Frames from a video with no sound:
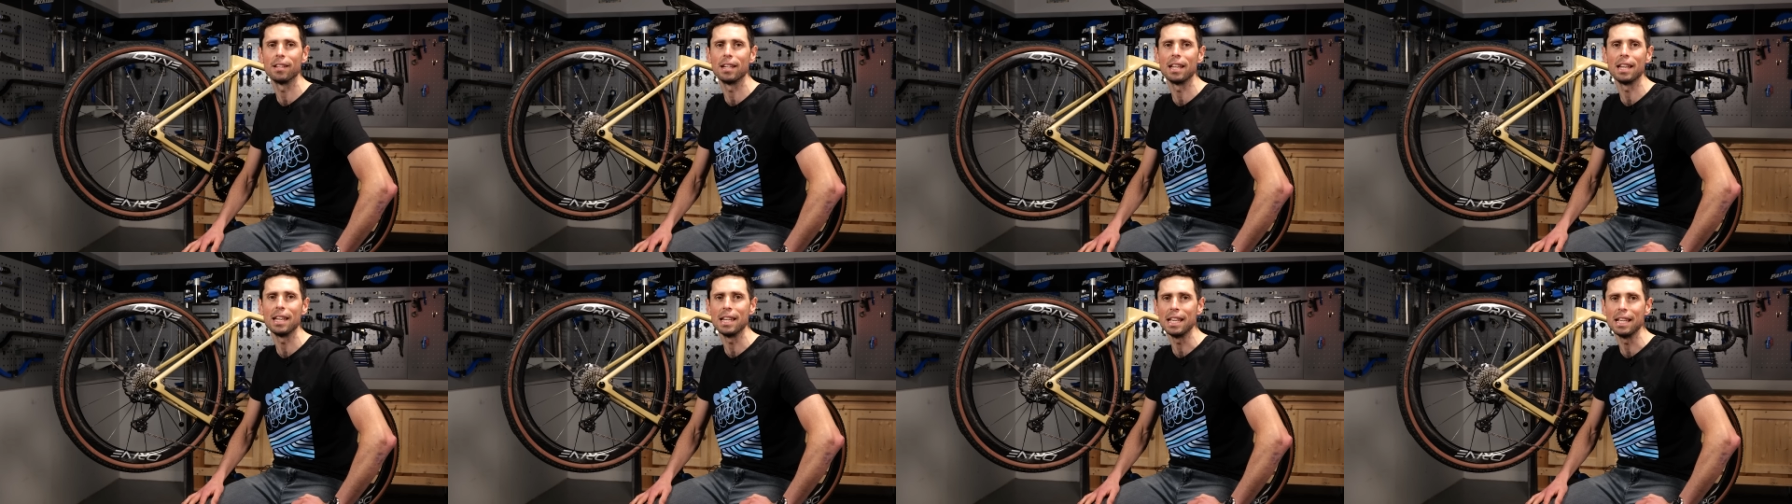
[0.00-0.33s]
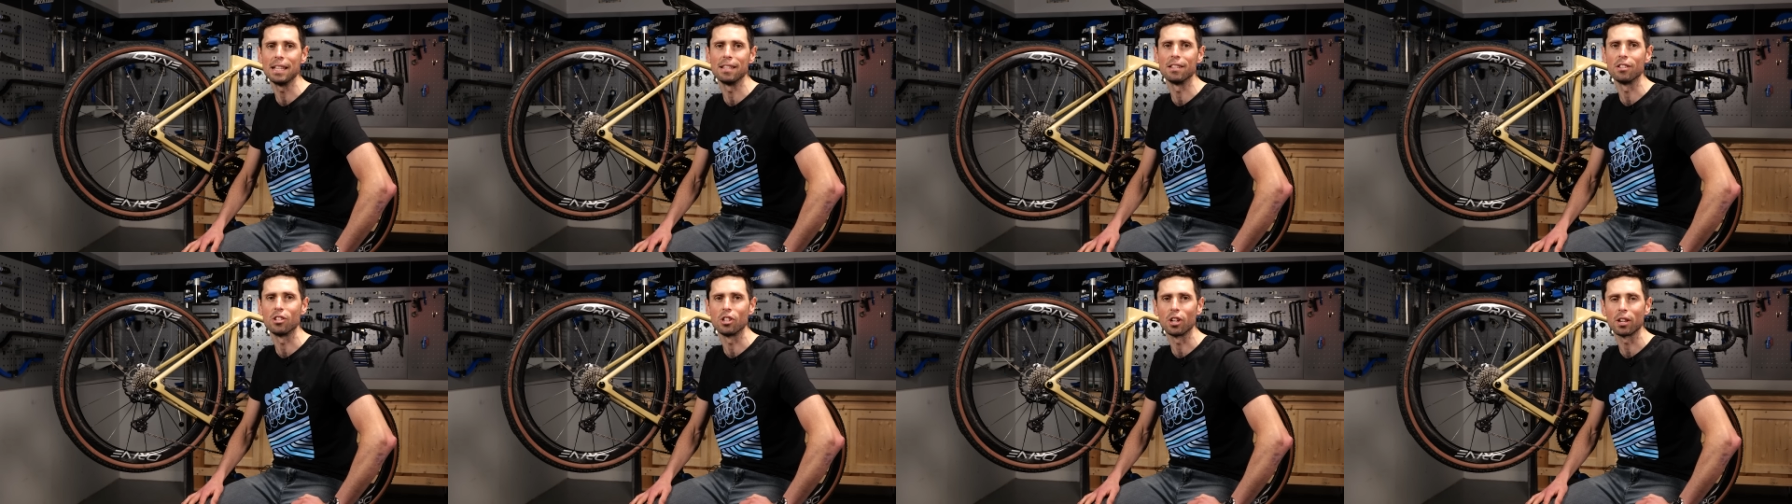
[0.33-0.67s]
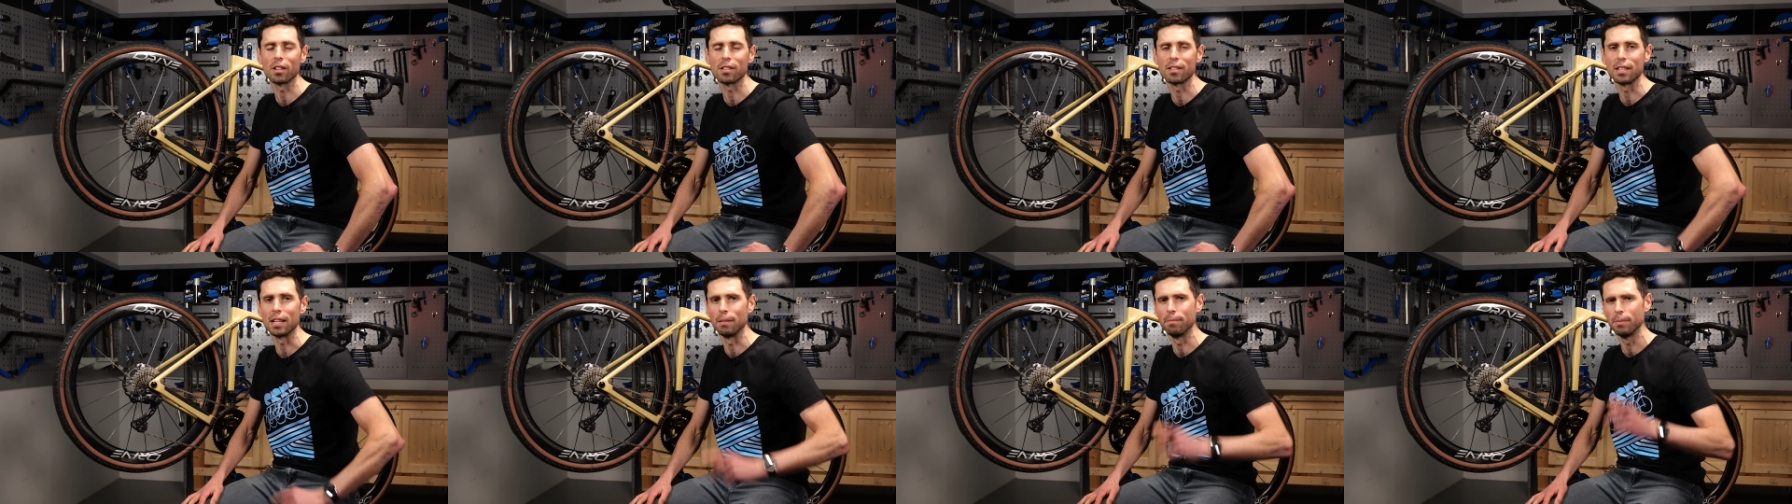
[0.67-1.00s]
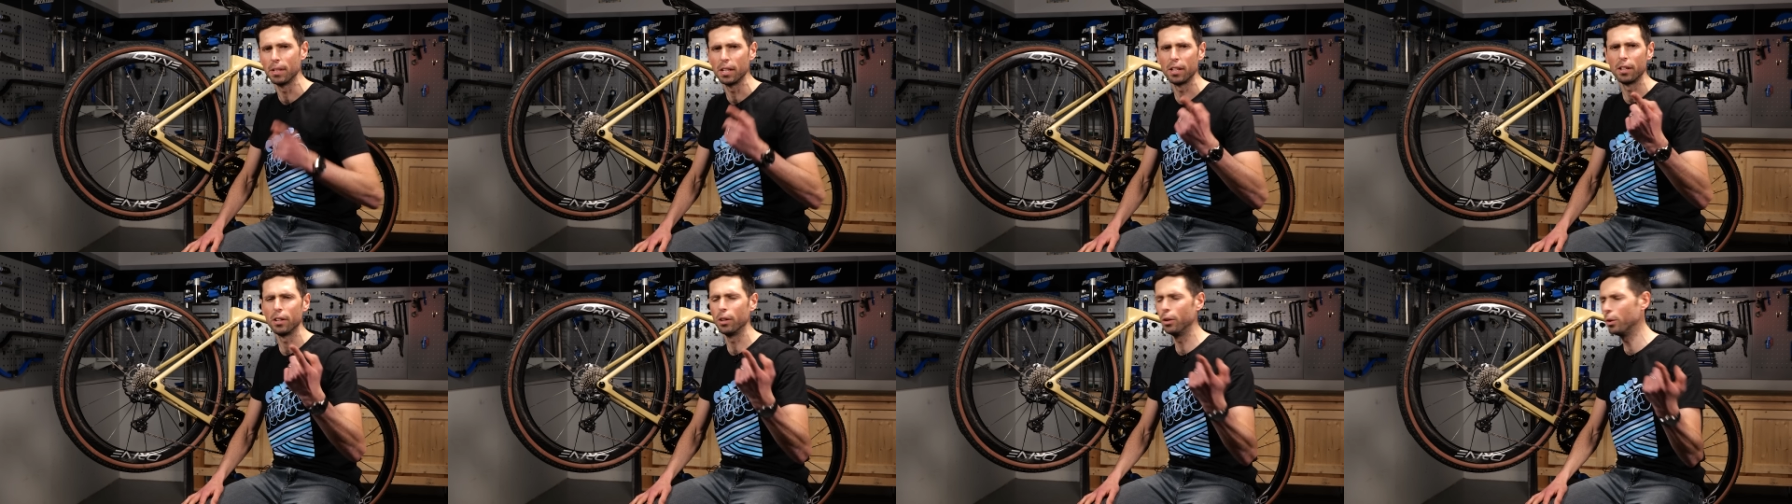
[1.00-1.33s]
that it needs adjusting.
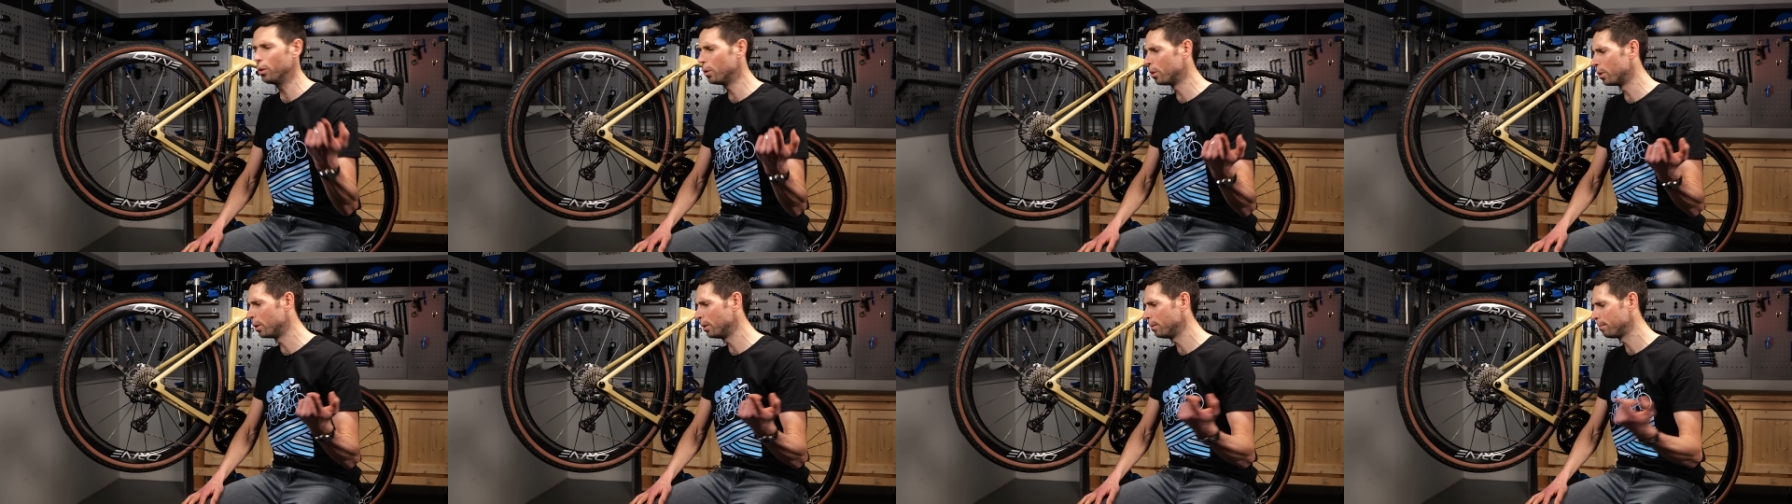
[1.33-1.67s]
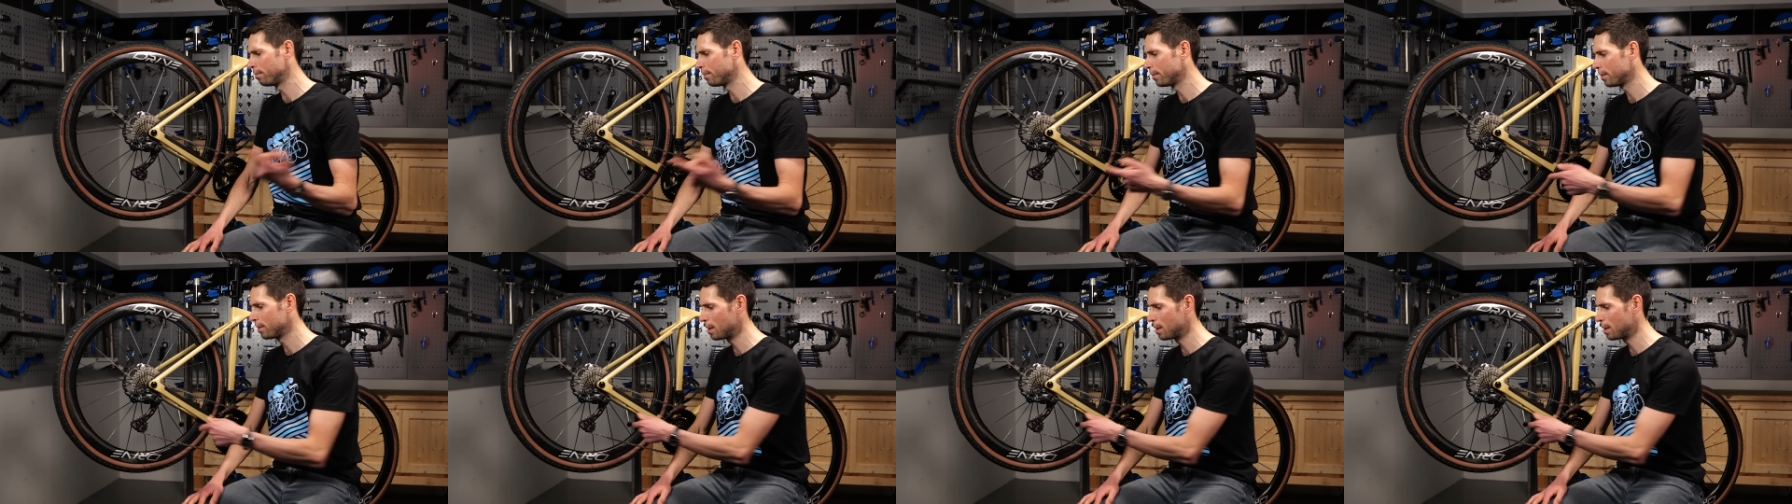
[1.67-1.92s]
Or